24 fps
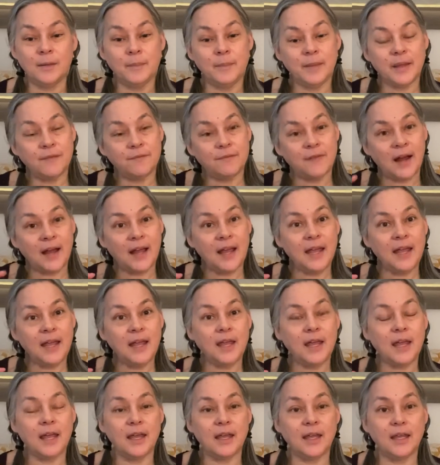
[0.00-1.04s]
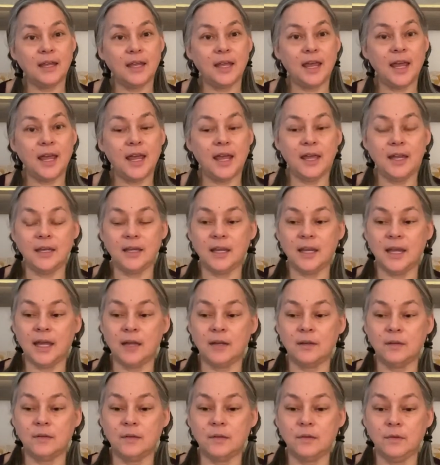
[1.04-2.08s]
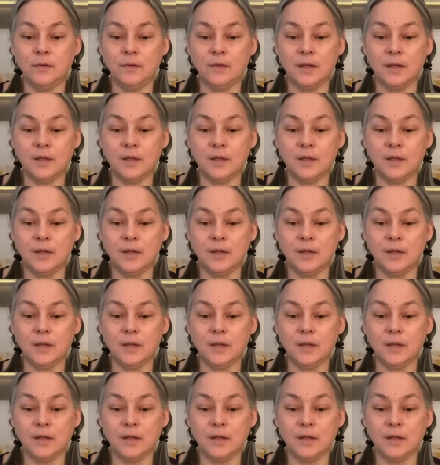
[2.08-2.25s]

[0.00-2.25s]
if I can't get to